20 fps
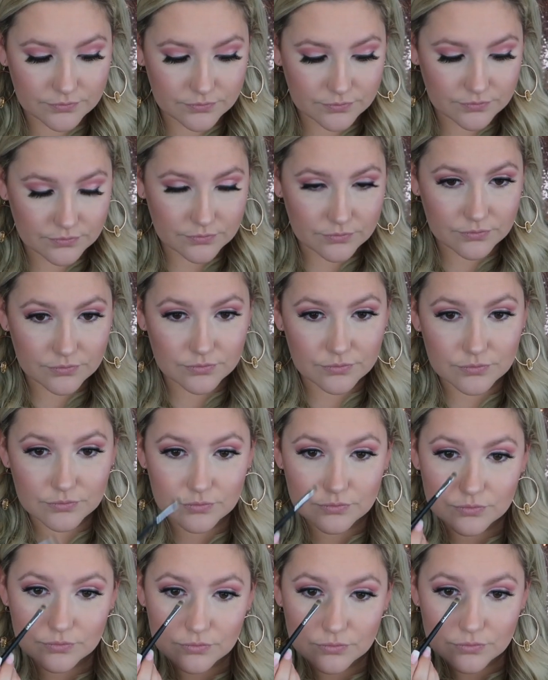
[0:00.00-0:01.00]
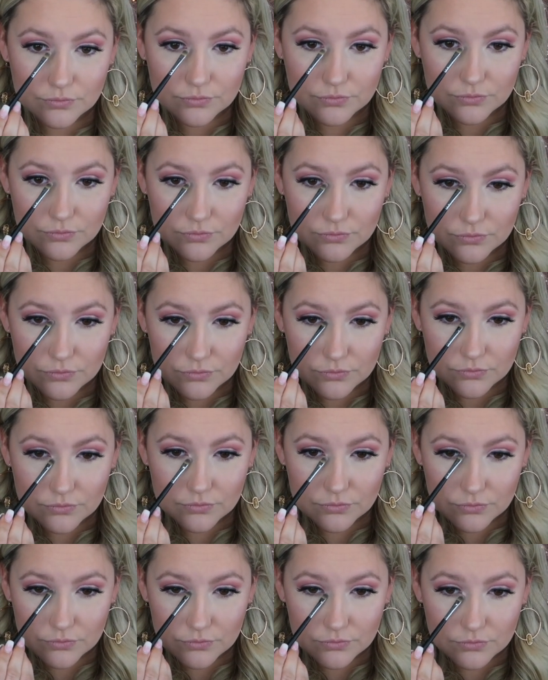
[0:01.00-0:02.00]

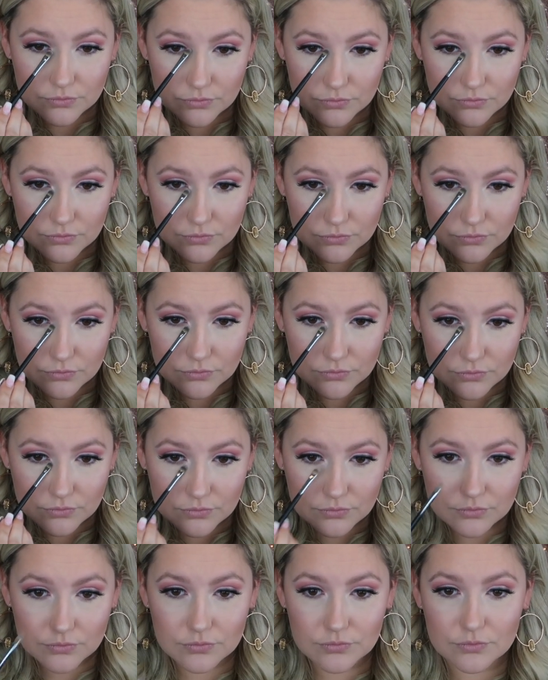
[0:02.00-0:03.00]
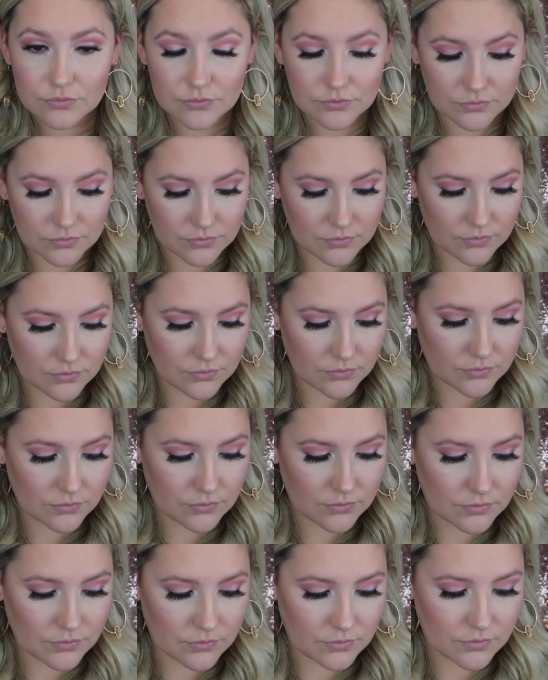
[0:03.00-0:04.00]

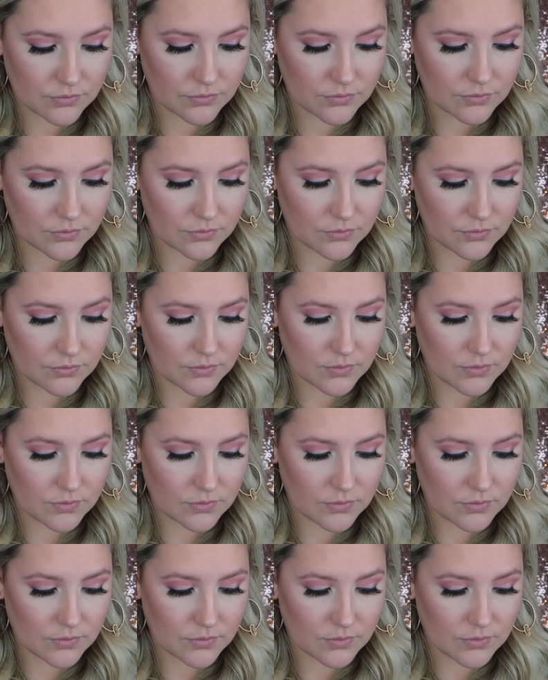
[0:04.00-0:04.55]
(no one is talking)